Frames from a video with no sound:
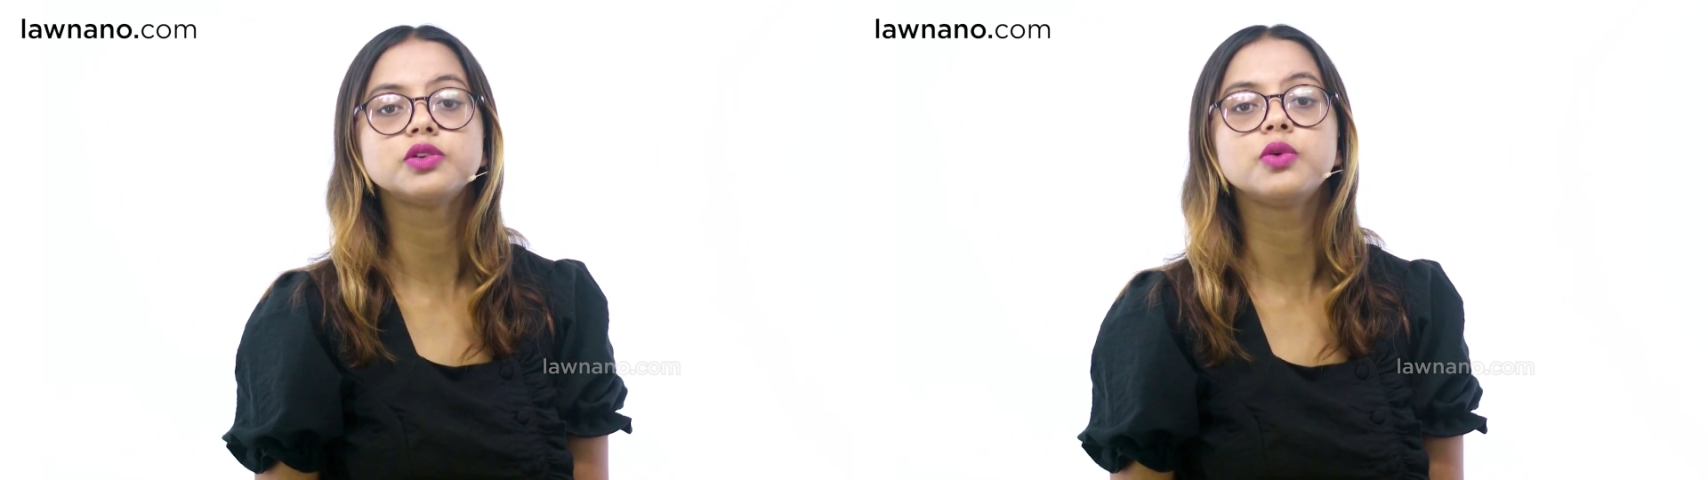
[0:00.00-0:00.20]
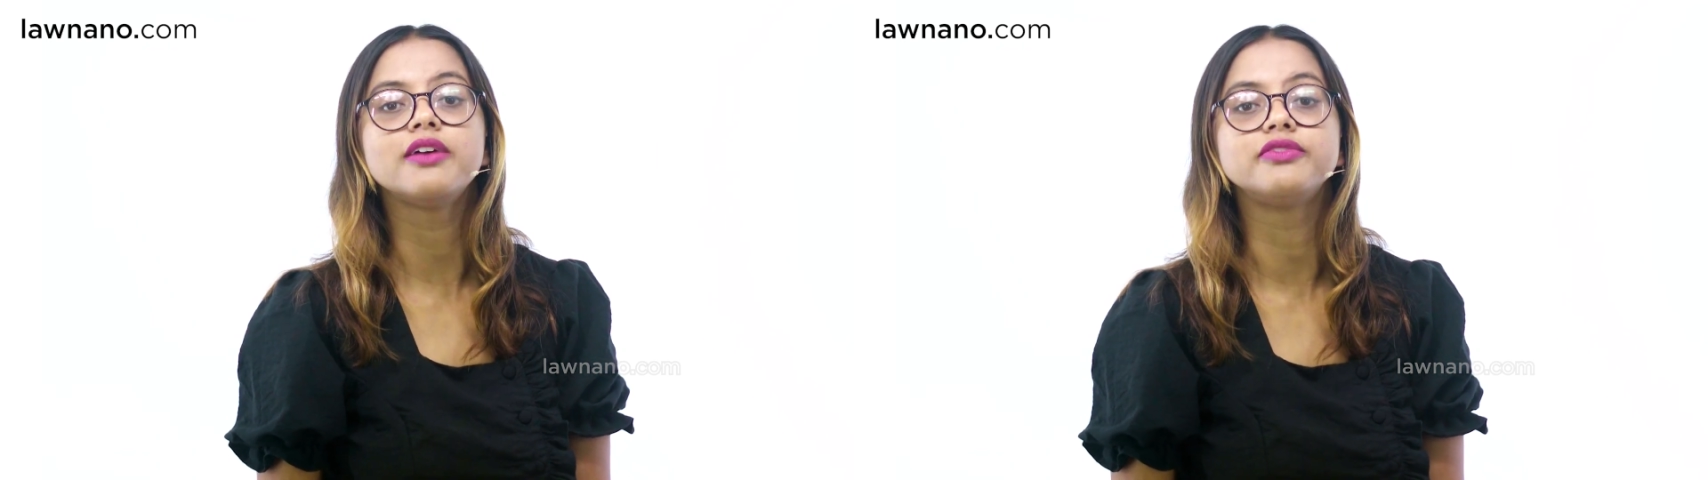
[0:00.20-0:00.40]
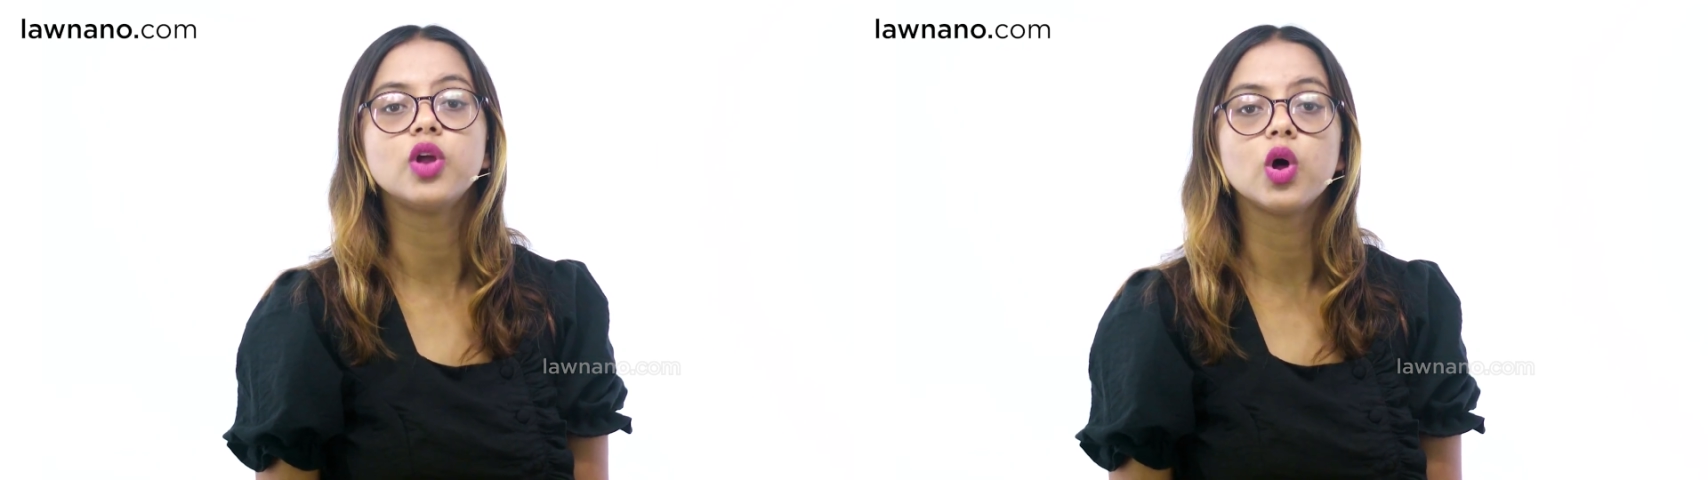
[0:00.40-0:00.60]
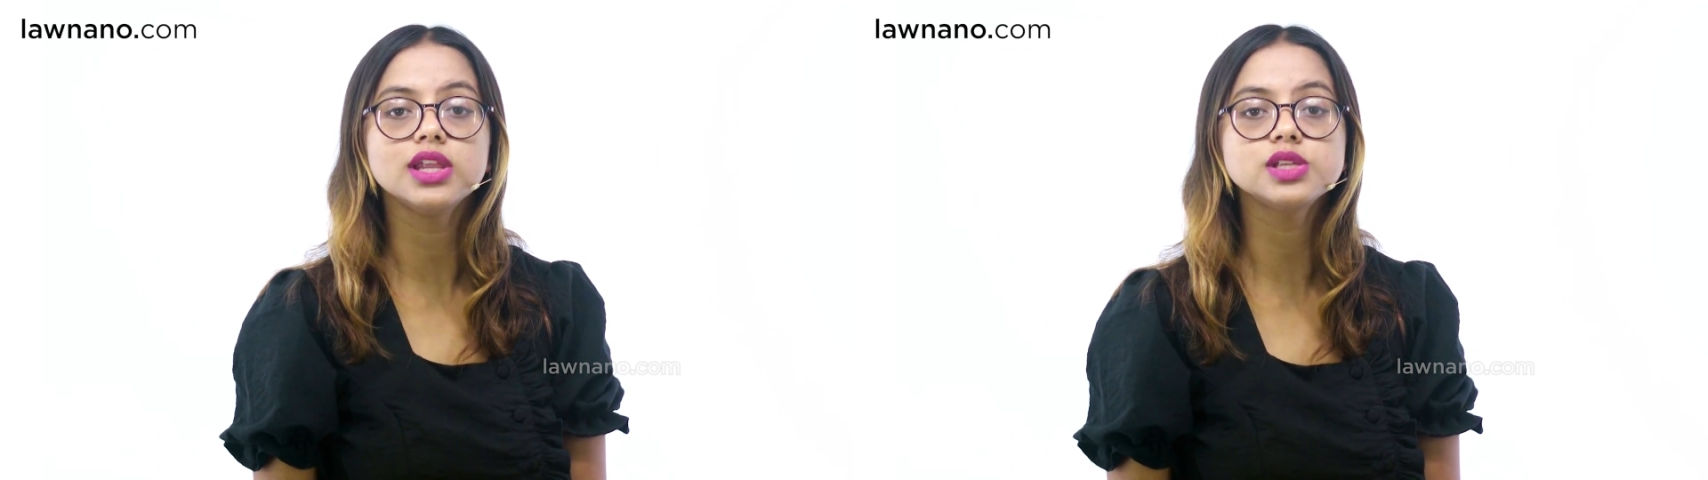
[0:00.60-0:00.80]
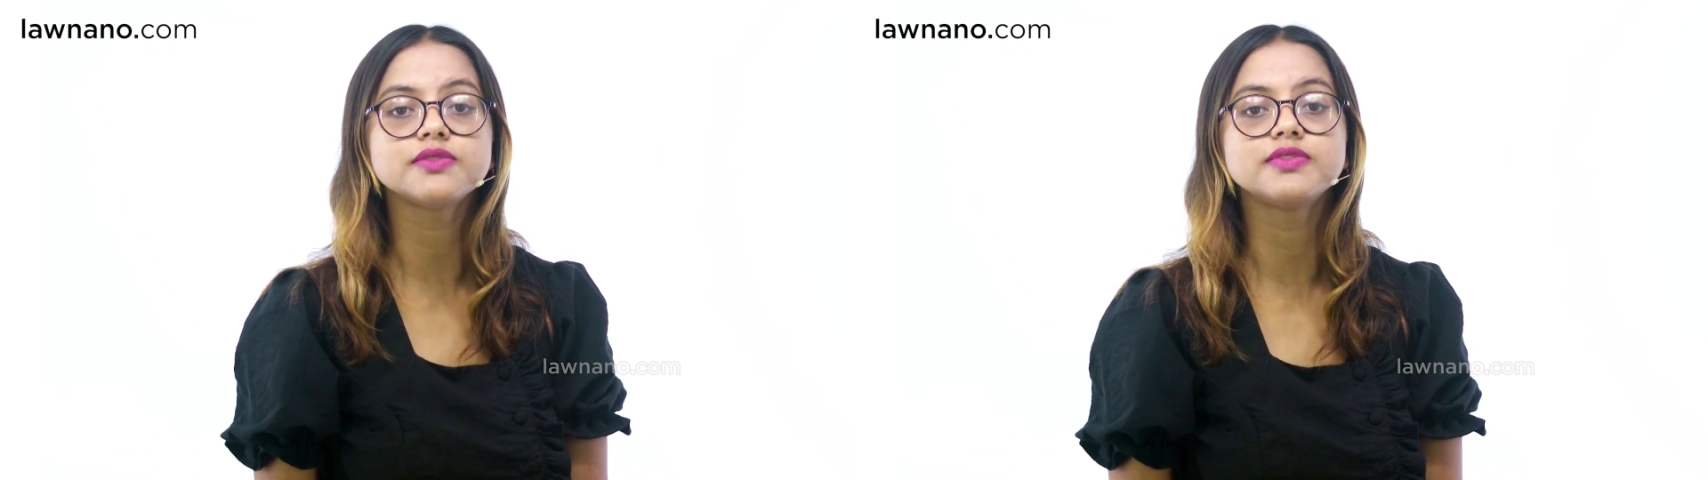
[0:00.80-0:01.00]
who have
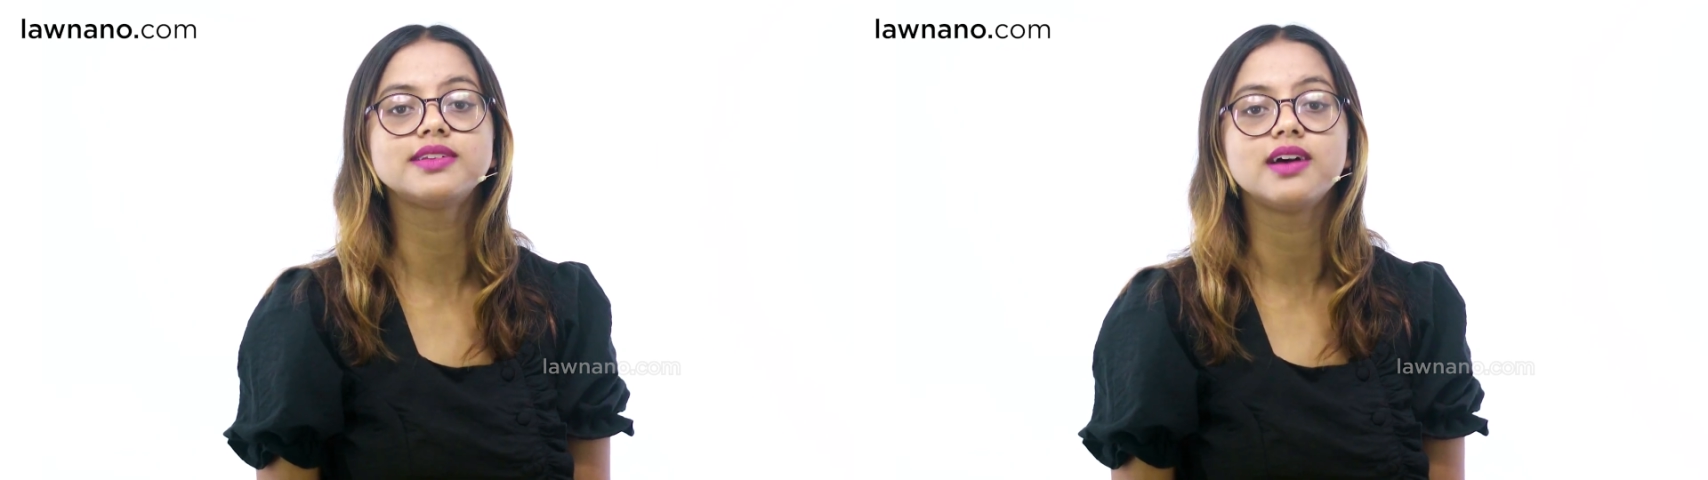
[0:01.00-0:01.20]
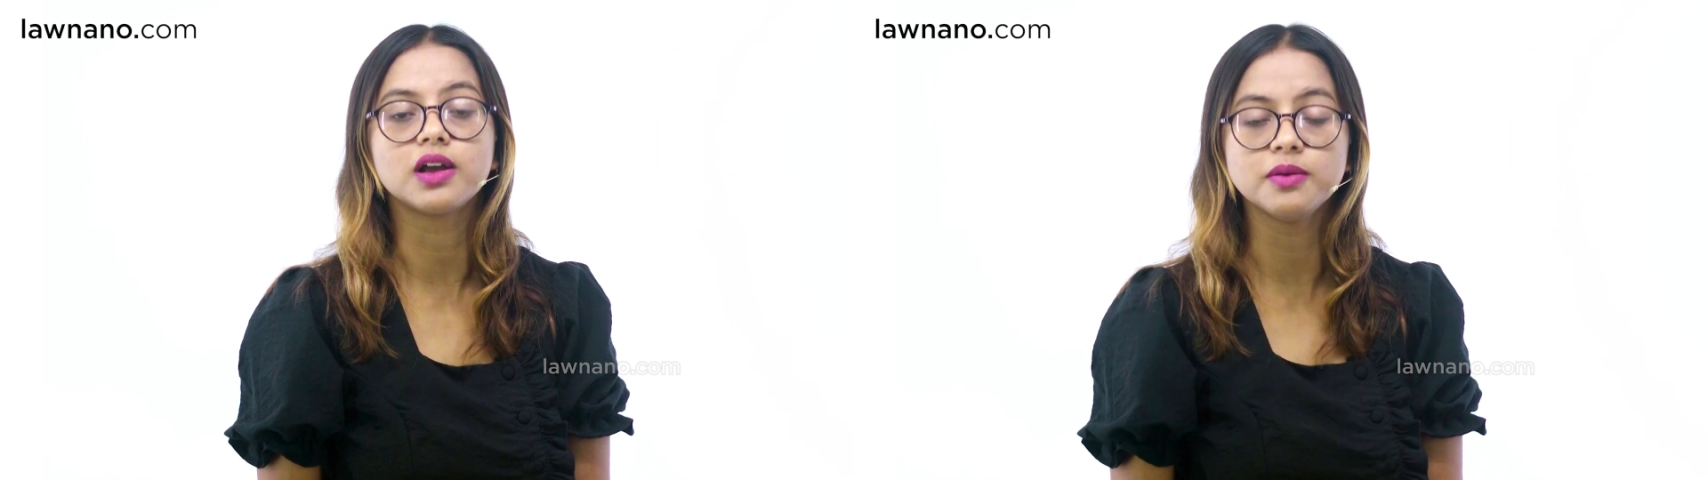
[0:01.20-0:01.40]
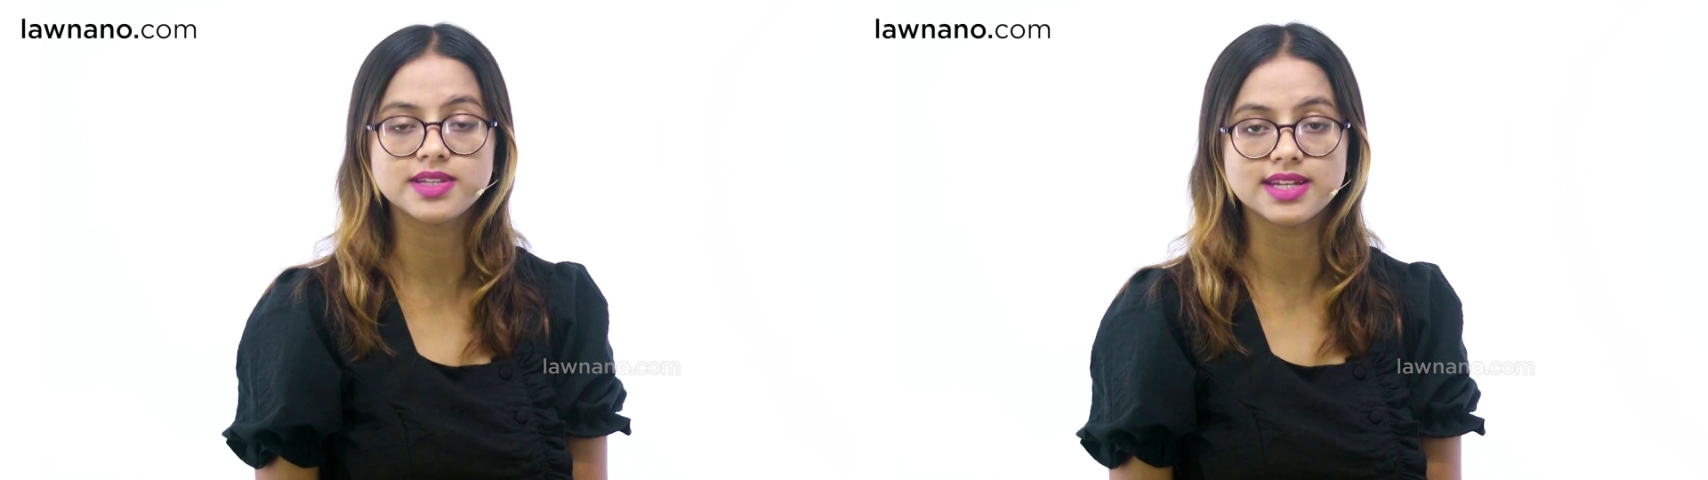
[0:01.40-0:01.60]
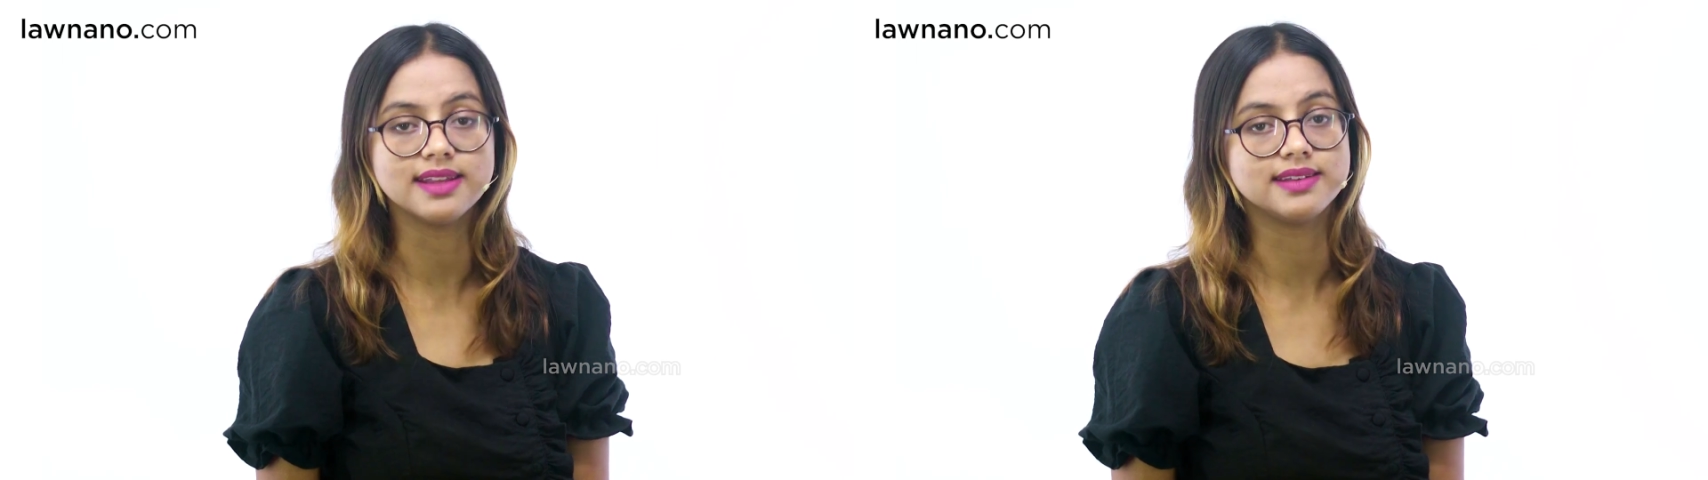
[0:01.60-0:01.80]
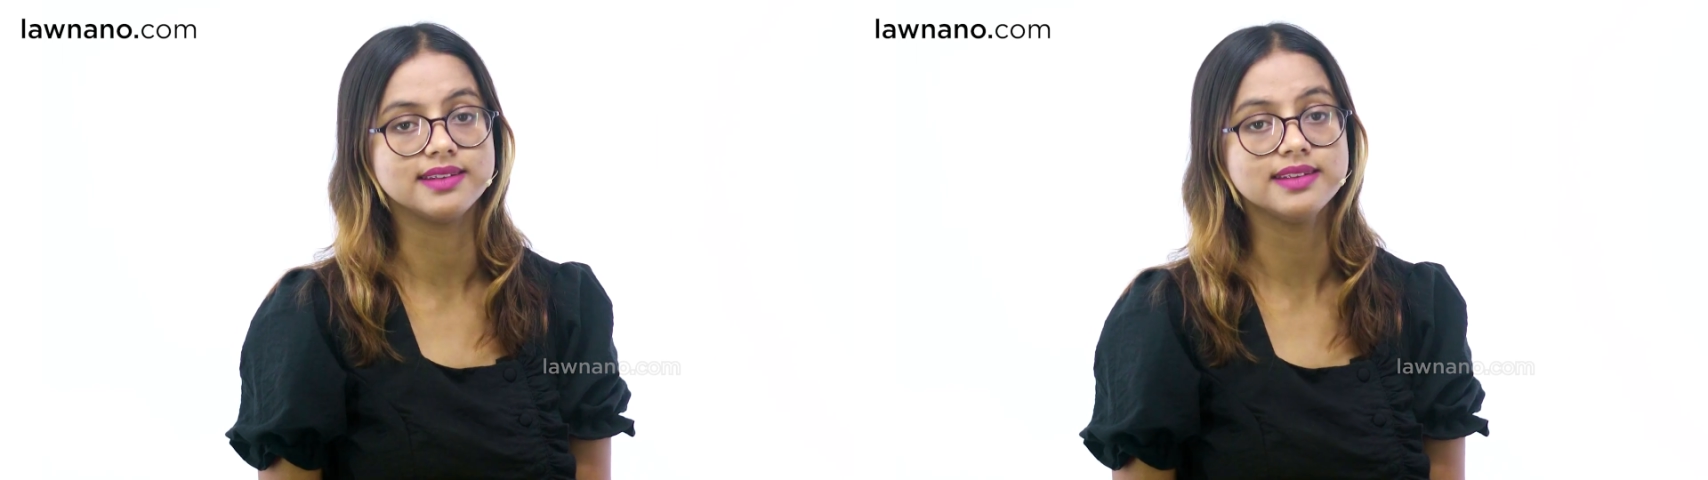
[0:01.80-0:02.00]
knowledge of the
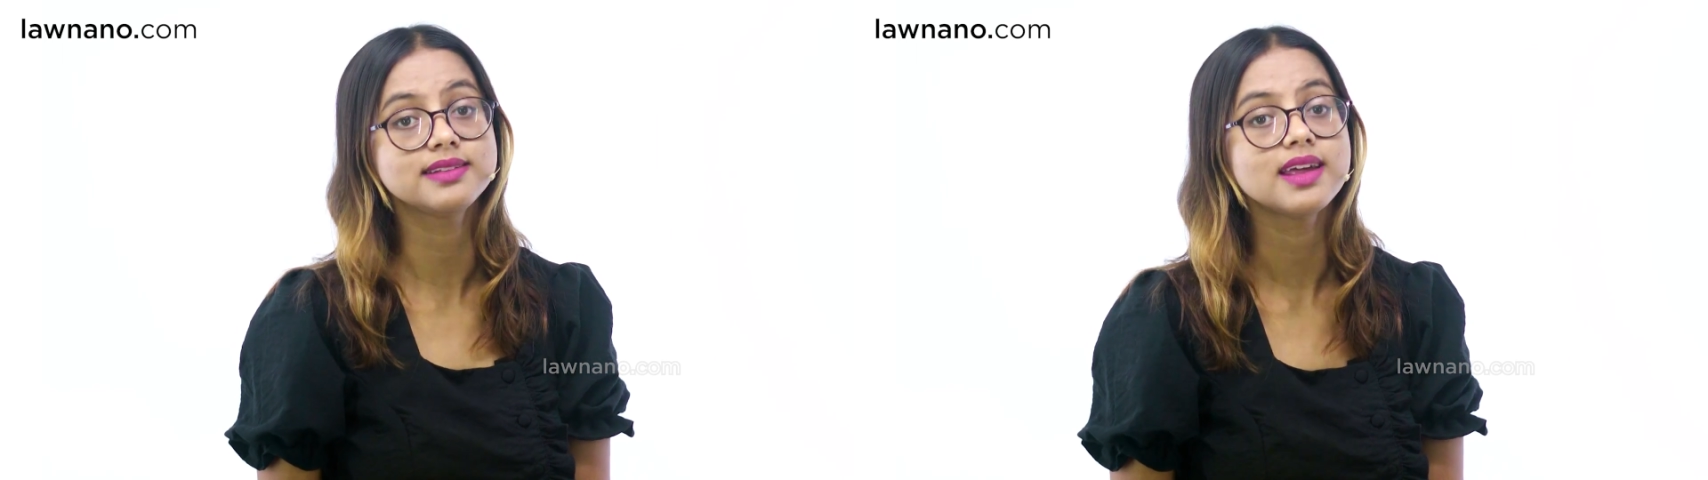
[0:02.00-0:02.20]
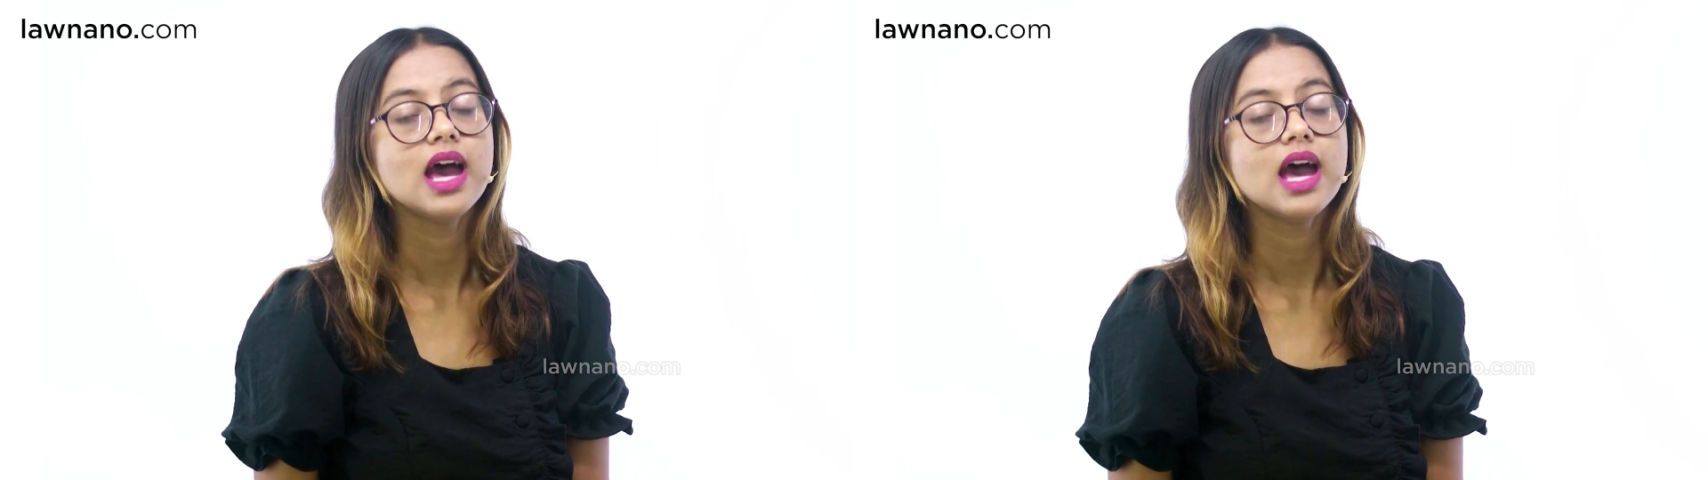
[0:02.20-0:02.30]
circumstances